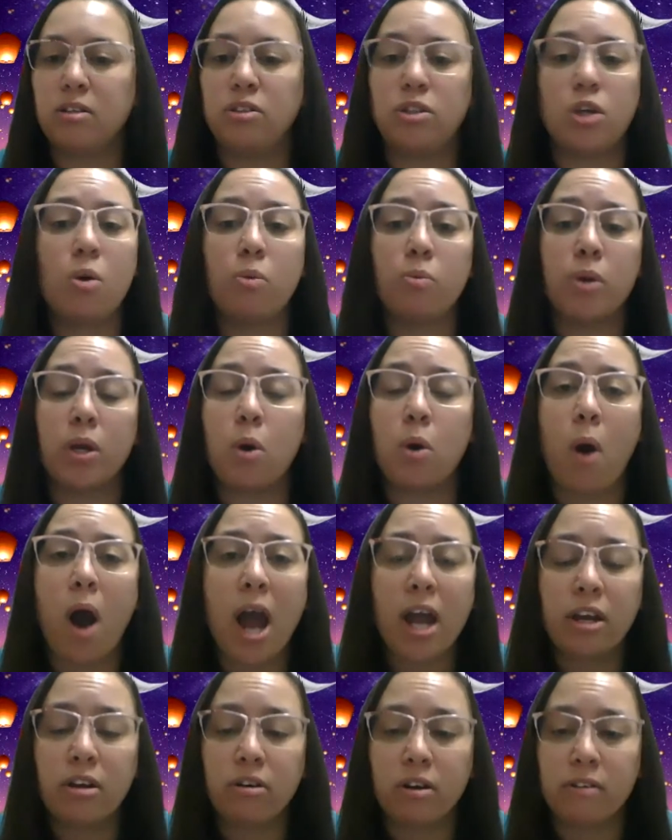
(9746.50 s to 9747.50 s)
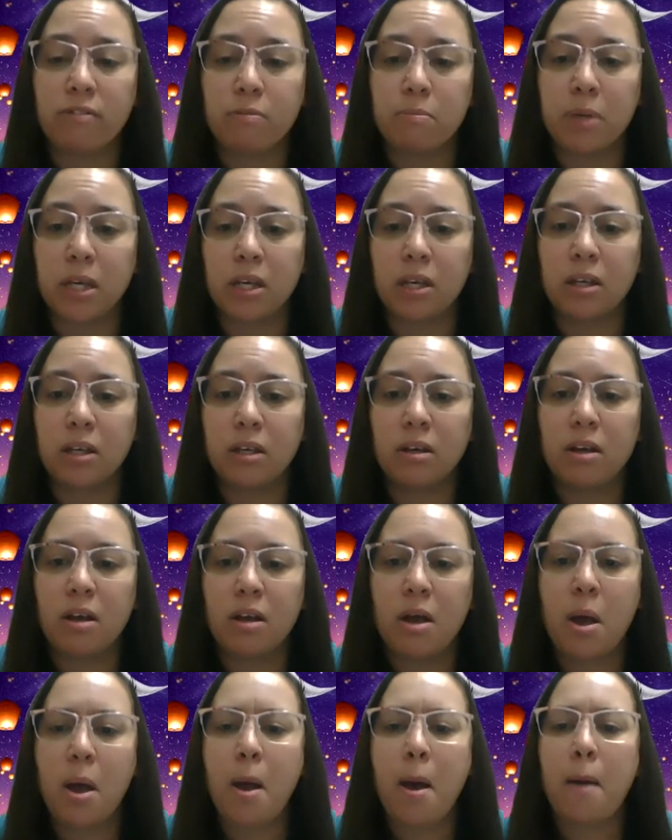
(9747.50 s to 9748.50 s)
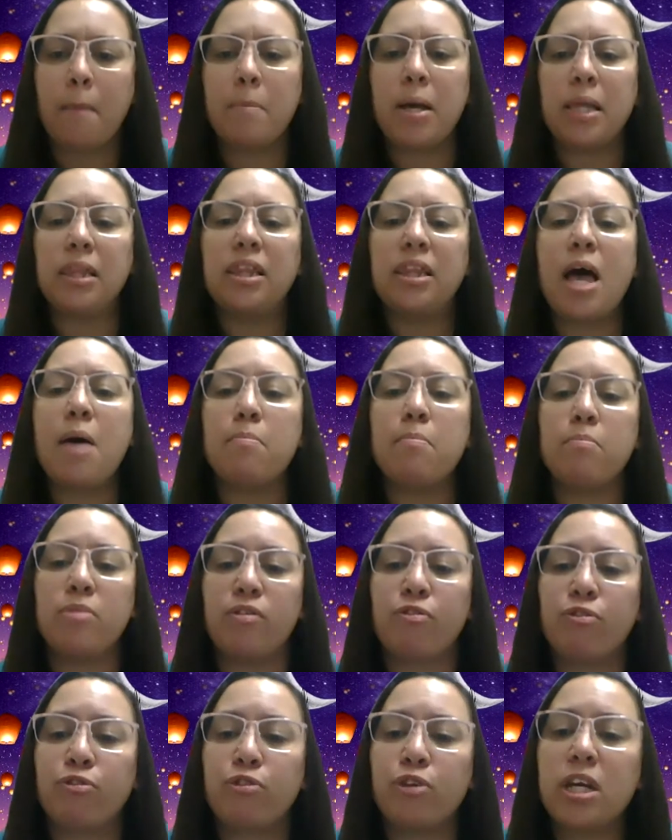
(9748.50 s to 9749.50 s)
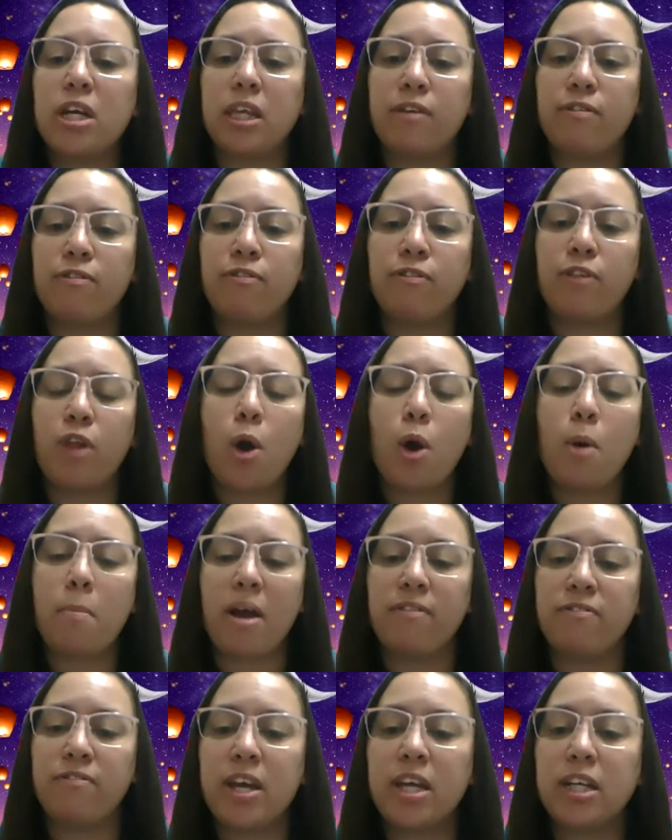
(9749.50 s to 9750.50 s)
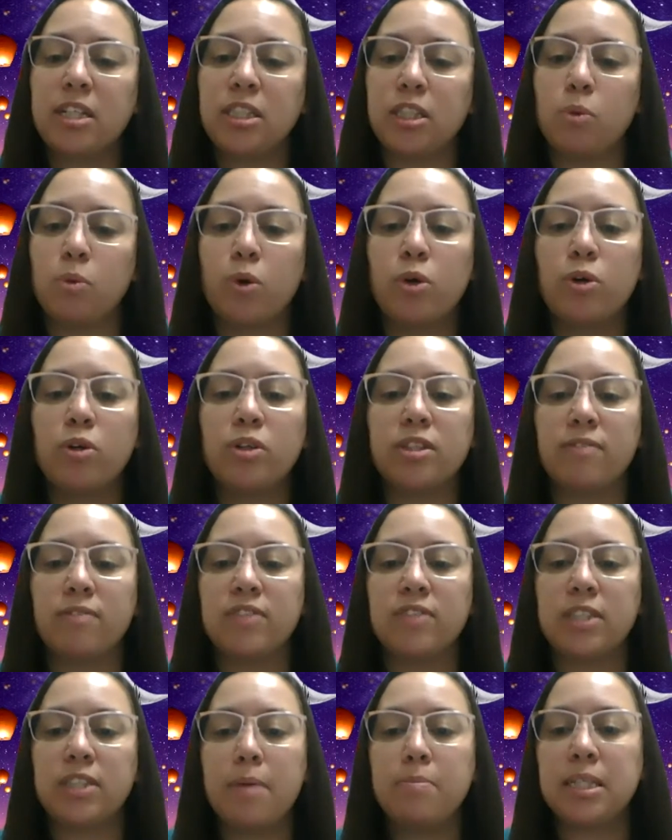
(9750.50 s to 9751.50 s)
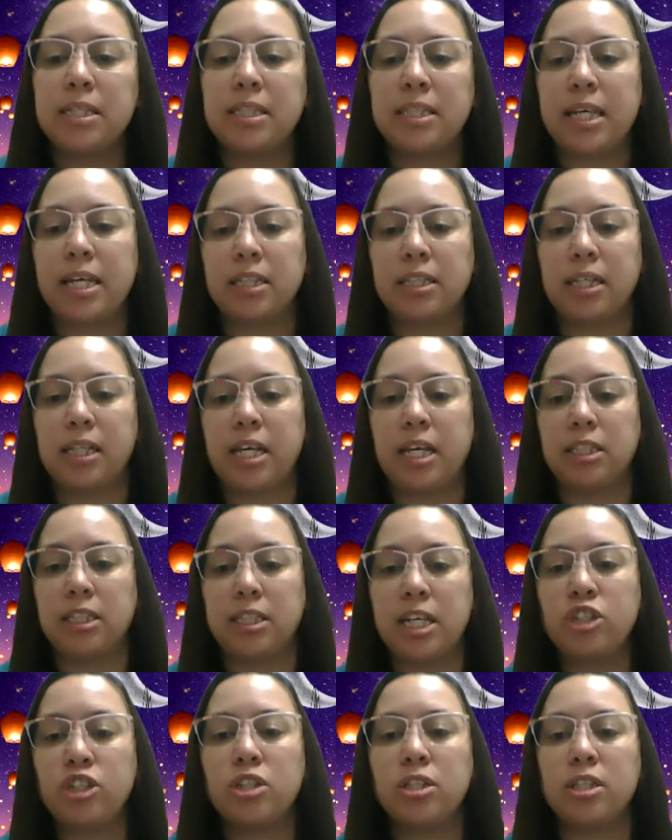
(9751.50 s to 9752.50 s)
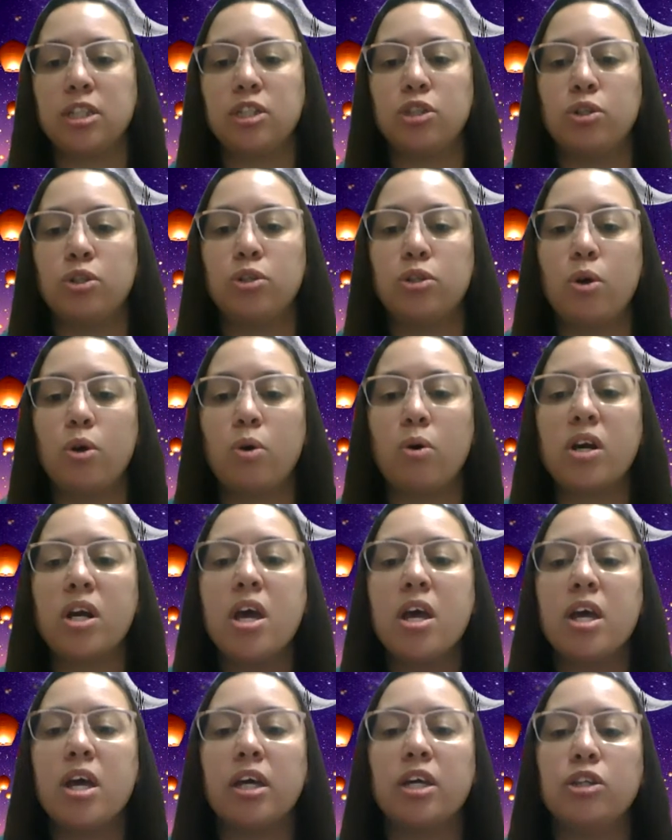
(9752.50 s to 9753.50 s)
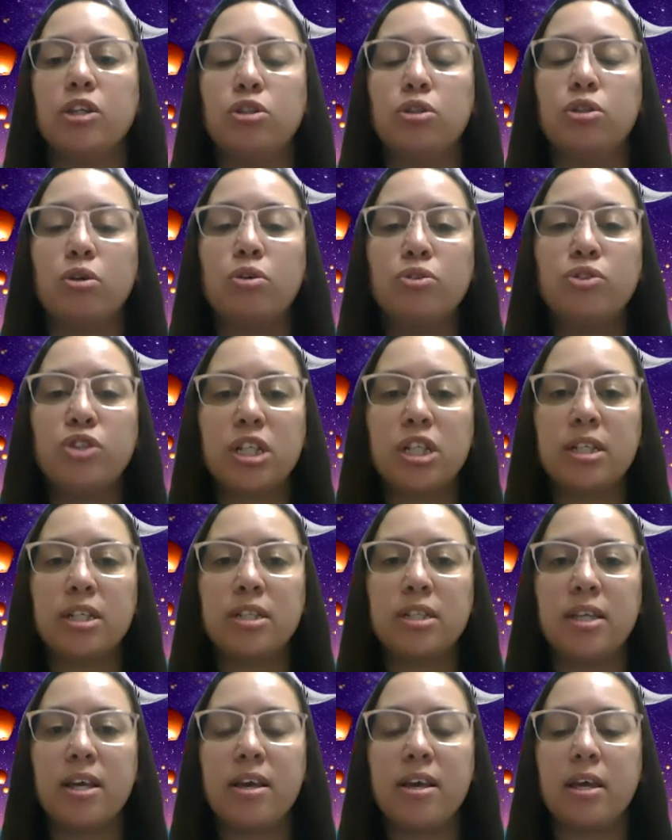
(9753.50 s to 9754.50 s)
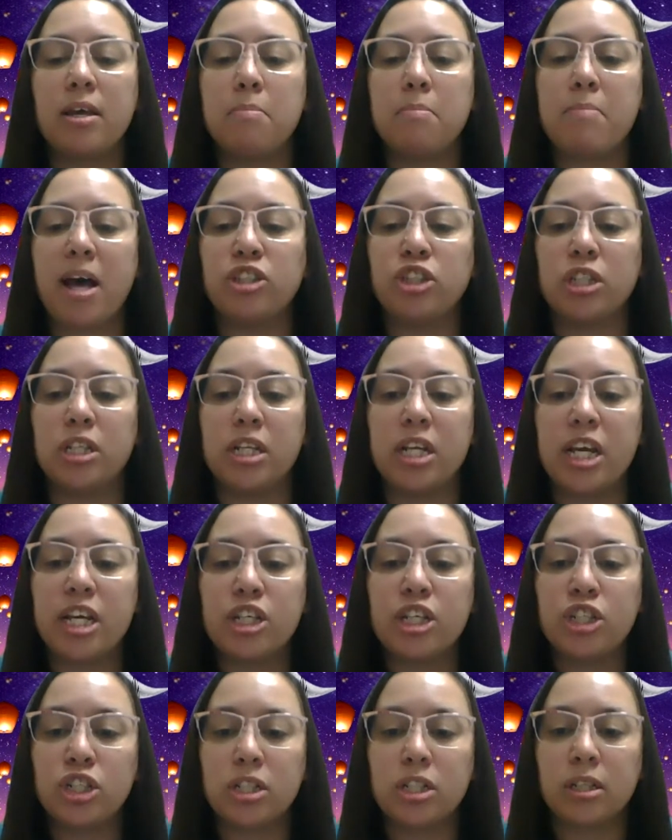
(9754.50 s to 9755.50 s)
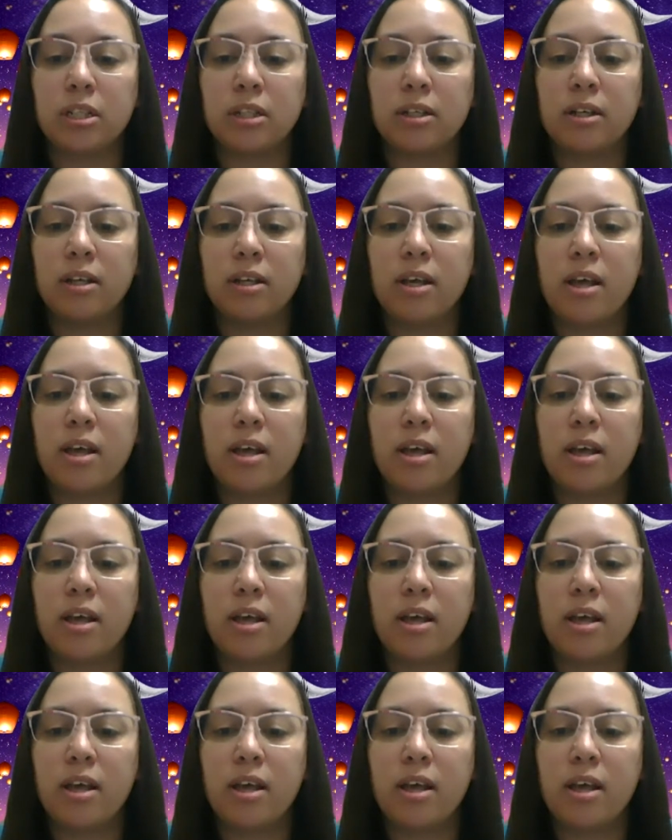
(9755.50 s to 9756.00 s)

don't require of me. But let me freely flow my fantasy world of tempting tantalizations into your indulgent imagination.